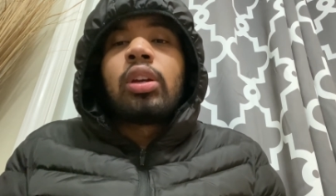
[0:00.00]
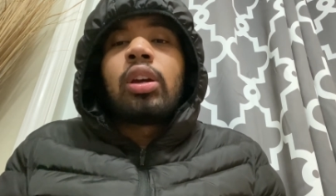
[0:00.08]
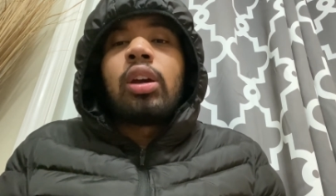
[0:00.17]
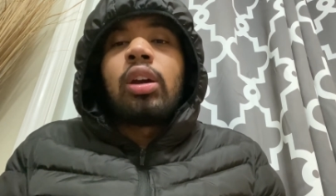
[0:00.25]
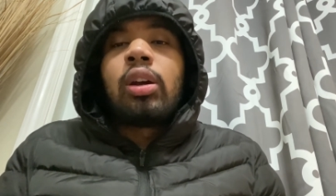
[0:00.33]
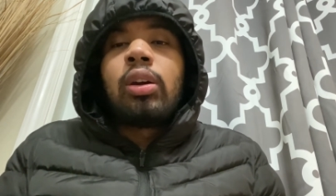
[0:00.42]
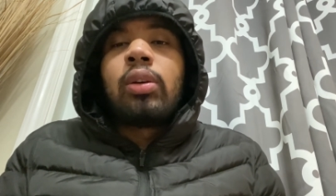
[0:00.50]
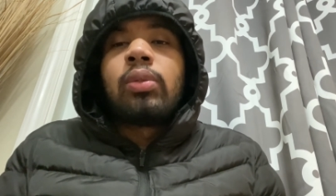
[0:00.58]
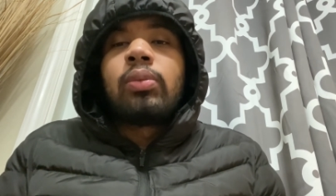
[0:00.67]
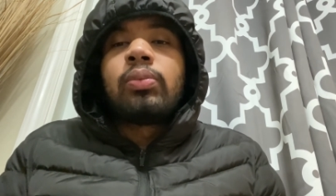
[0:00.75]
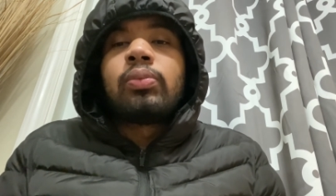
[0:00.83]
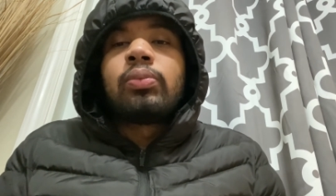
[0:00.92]

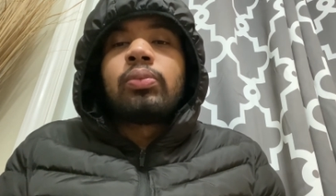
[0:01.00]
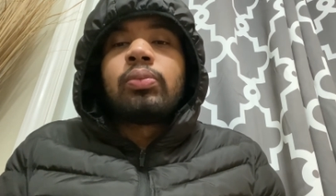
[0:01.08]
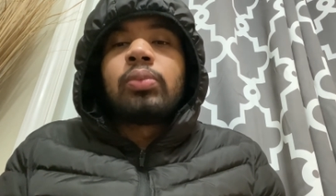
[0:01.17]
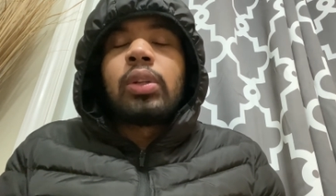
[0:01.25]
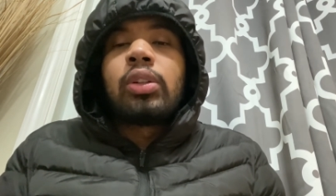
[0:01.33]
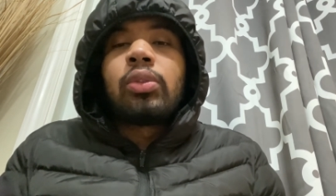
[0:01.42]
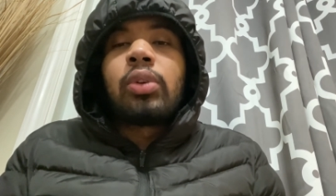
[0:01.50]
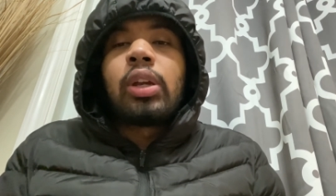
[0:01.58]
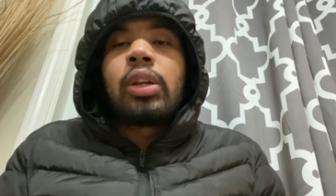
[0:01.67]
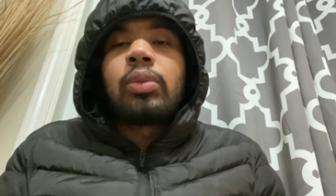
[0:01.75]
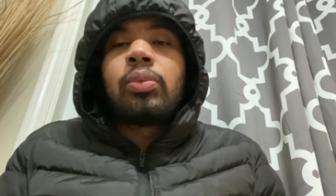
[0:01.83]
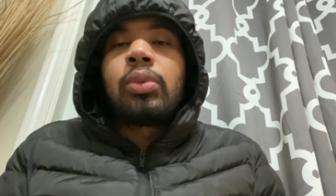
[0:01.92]
Um, but a
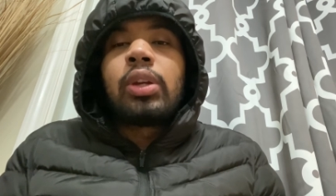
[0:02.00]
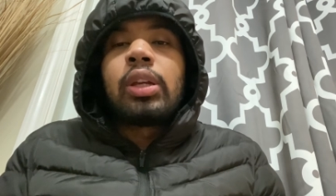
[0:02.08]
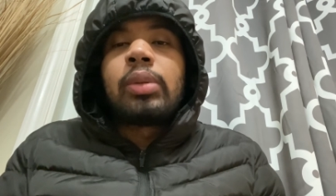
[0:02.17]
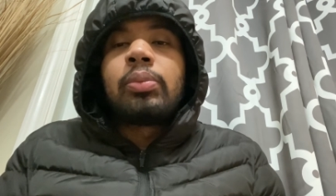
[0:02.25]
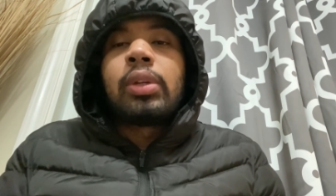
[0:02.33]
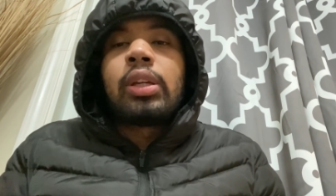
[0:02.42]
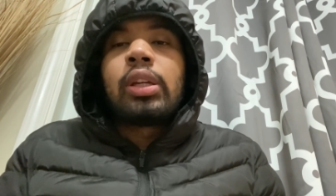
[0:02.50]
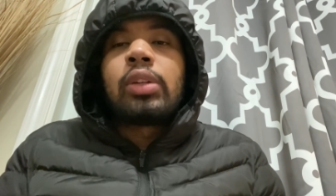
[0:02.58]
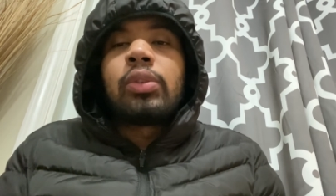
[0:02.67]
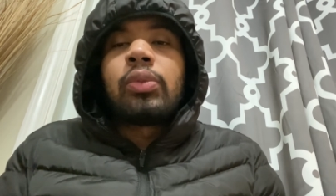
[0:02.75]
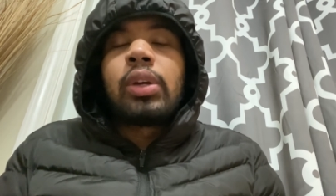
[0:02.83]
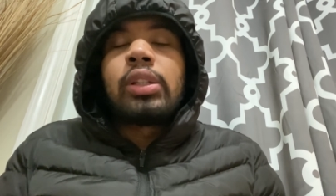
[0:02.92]
great win,
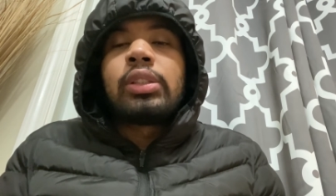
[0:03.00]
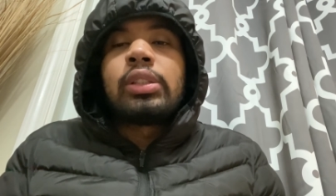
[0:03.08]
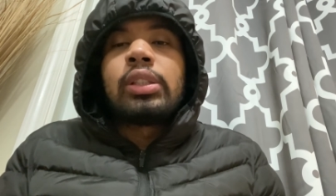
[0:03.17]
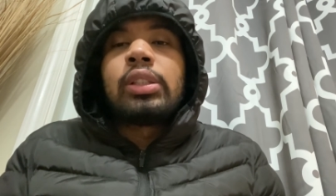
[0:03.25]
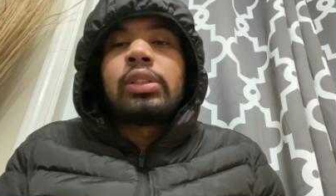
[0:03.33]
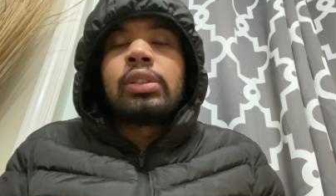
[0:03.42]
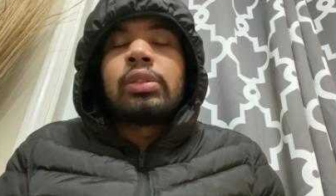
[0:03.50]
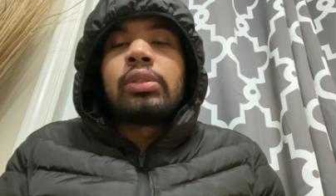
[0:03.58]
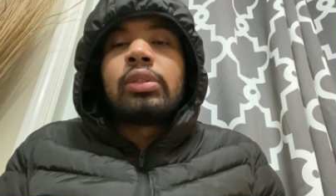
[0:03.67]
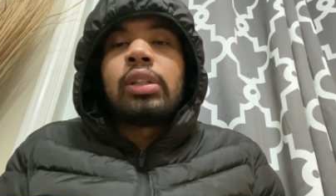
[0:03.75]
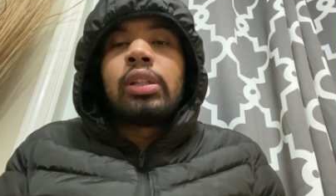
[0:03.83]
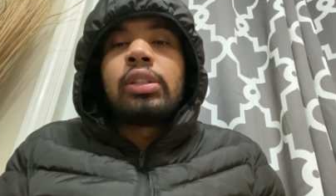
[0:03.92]
man. Great
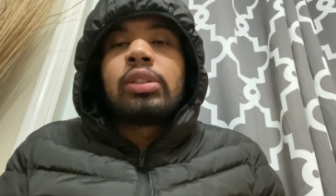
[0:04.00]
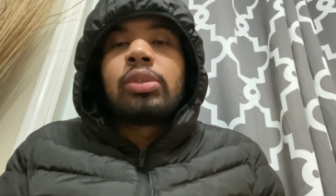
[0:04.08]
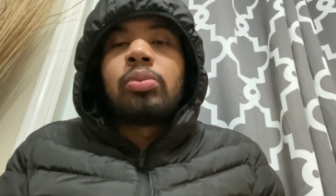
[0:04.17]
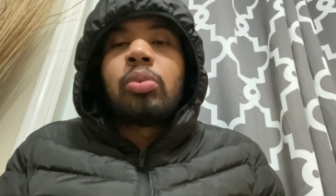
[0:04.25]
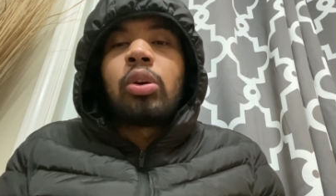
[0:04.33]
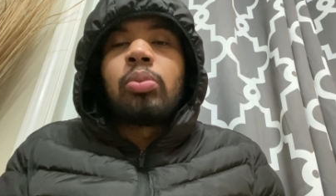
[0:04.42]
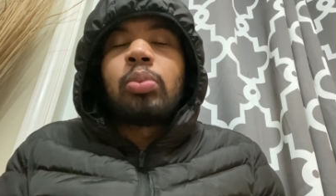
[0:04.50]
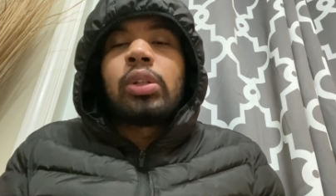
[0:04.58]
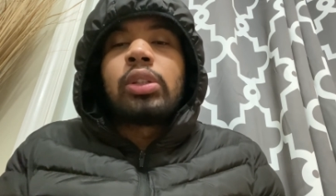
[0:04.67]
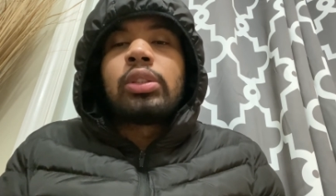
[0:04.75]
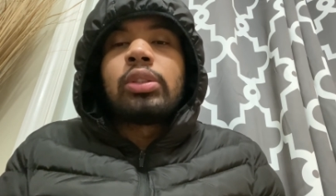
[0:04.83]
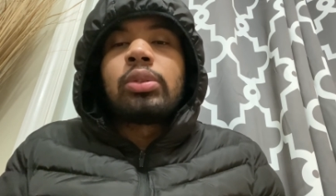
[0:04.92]
season. It's your boy
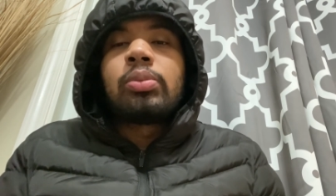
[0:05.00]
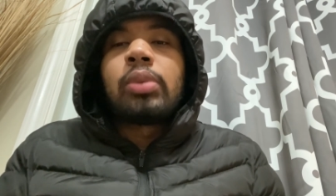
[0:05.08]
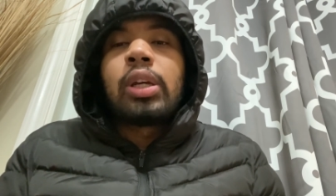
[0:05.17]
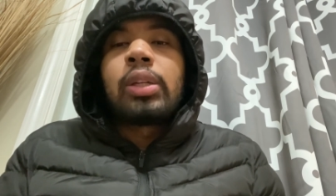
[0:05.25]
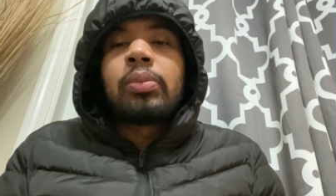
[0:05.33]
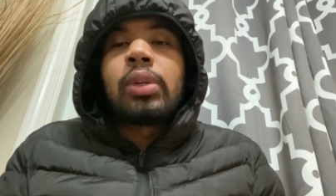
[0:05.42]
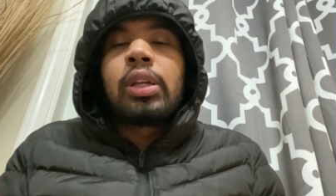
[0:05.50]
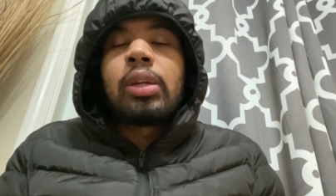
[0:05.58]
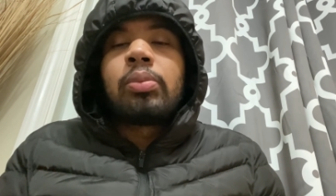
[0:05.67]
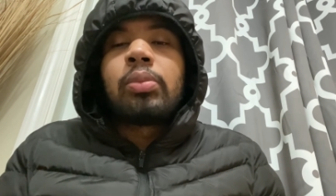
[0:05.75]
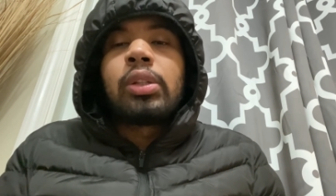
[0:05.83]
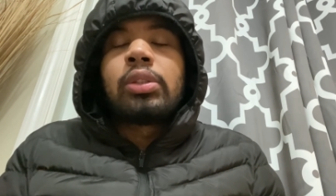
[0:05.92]
Pistons Mike,
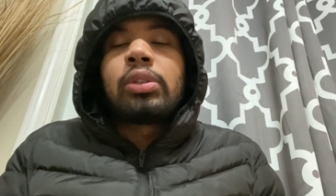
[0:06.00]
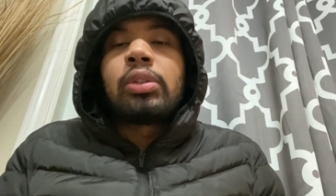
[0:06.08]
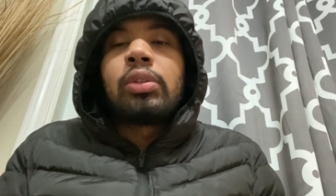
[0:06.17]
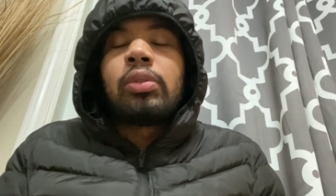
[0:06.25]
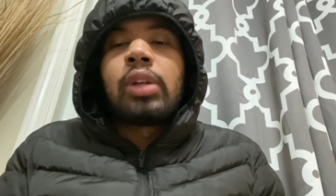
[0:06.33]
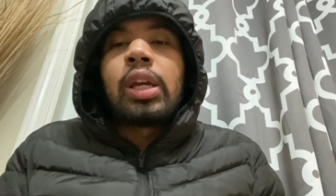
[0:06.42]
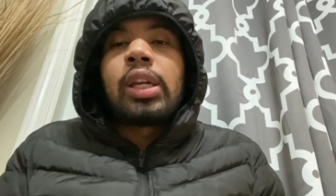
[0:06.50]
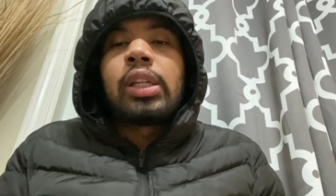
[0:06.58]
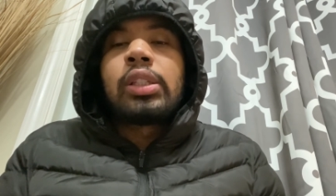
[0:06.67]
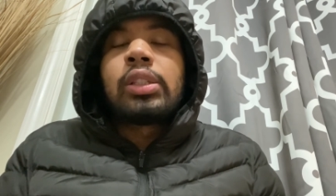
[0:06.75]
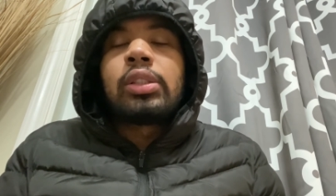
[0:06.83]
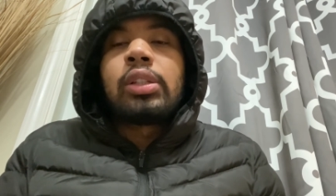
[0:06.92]
man. Make sure you
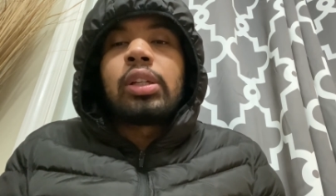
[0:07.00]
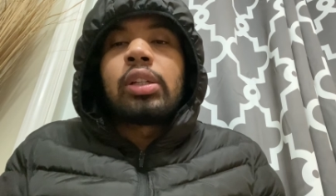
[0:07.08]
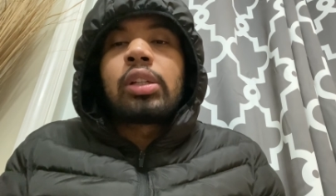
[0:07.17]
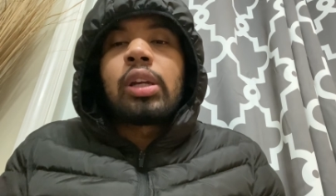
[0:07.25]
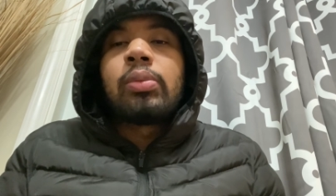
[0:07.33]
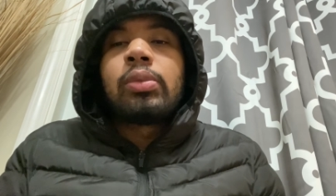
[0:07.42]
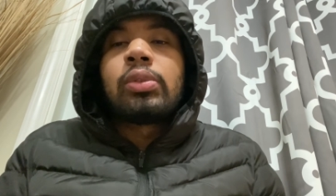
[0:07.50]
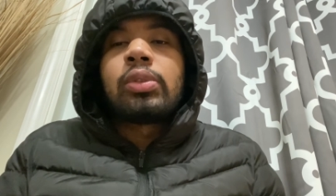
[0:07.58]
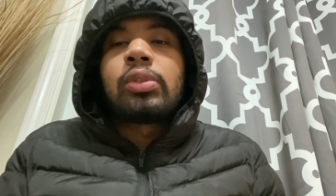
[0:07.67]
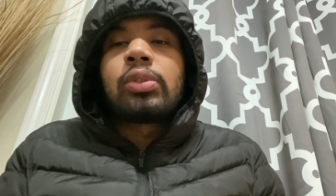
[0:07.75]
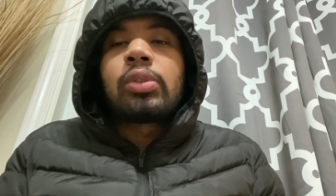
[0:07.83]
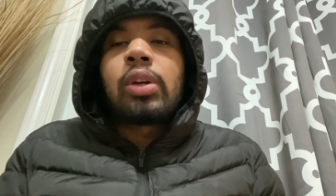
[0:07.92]
like, share, comment,
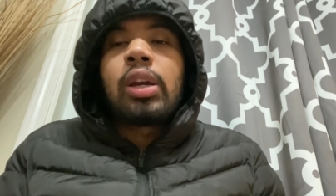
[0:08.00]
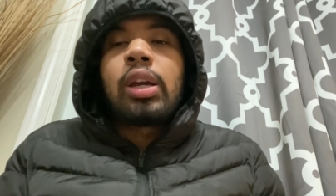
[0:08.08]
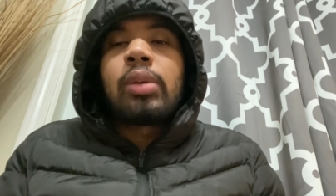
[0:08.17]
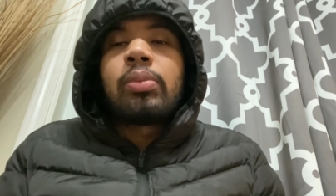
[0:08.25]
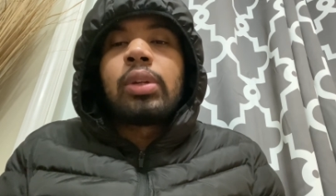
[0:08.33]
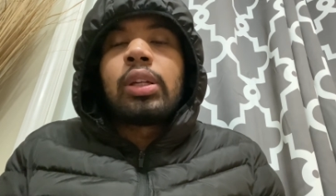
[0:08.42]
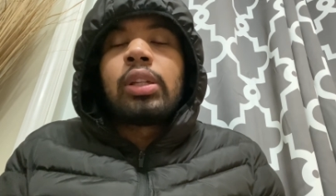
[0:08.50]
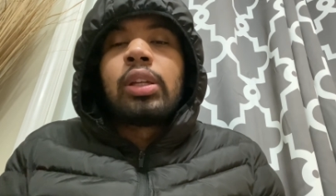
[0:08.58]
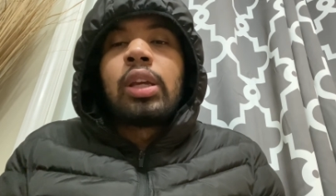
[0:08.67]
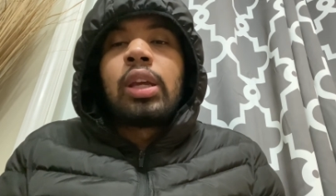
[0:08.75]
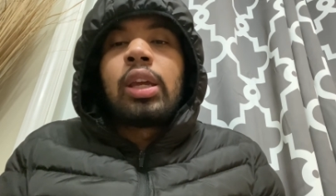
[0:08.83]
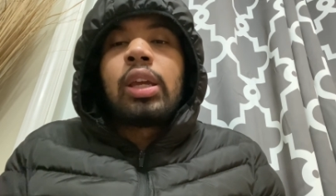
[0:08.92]
subscribe, man.
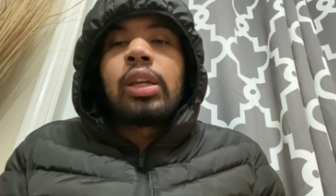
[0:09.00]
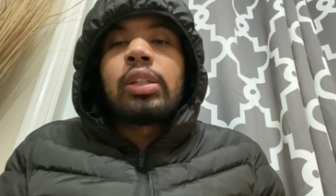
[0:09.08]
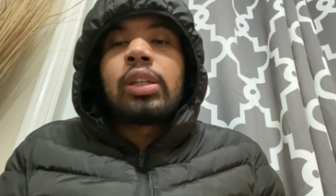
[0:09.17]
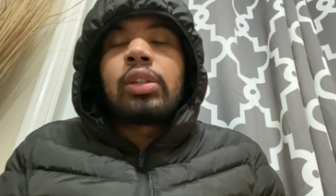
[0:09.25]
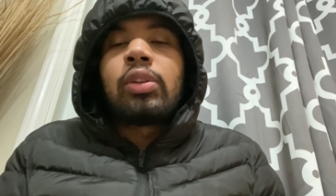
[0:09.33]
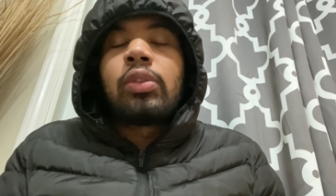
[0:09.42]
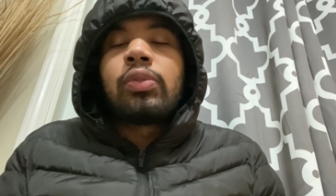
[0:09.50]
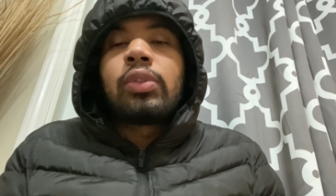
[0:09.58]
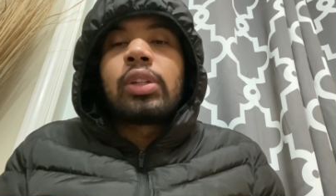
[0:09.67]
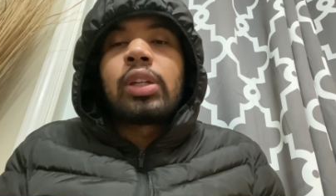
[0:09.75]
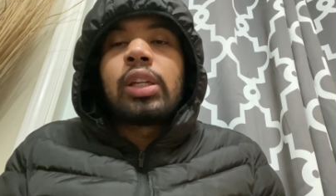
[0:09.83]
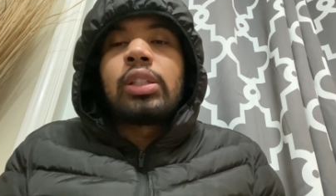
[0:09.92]
Hit that
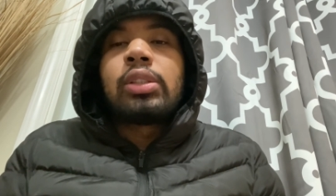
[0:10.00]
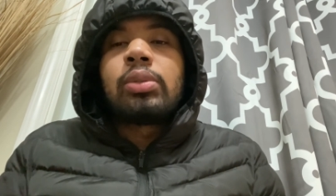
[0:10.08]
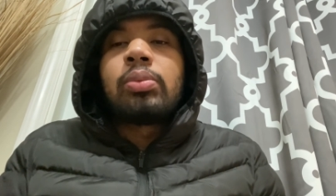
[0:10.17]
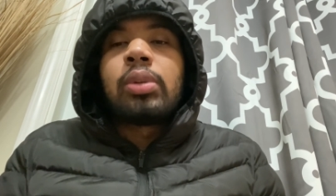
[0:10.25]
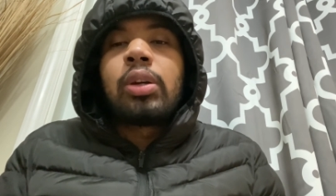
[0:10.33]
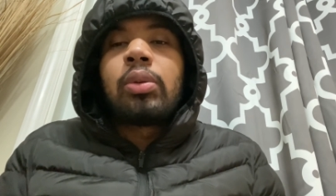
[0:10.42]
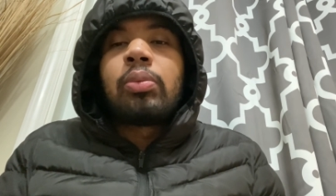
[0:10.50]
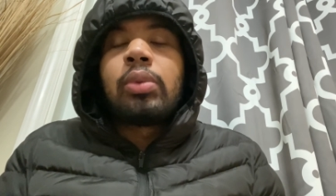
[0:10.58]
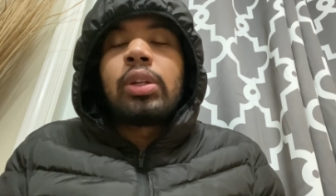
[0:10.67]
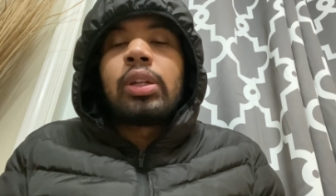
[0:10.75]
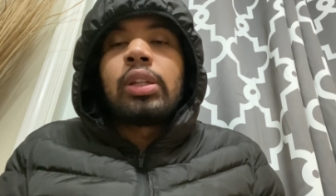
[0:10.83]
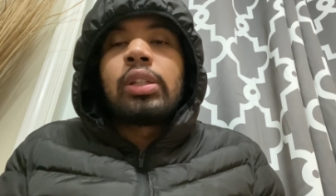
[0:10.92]
notification bell,
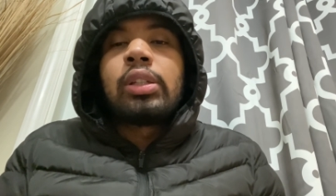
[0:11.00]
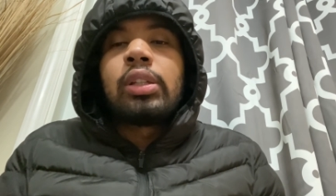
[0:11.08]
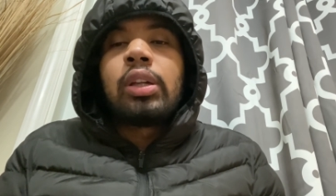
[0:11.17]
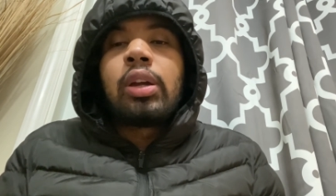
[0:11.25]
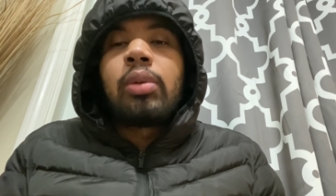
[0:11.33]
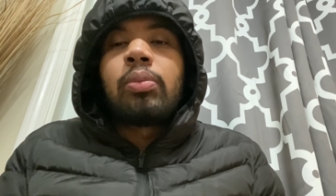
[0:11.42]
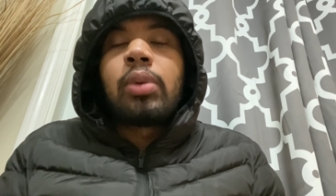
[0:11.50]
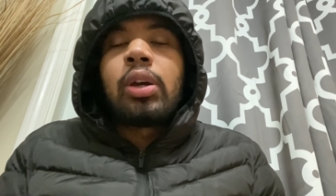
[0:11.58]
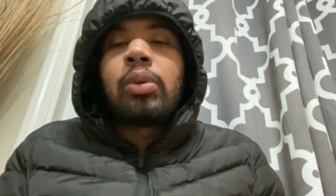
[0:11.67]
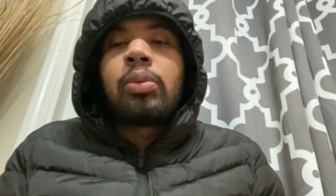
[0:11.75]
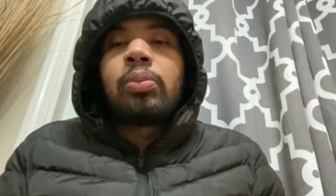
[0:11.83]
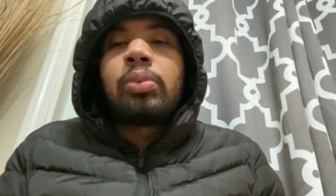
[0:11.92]
man. I'm
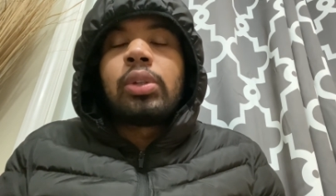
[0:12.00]
out.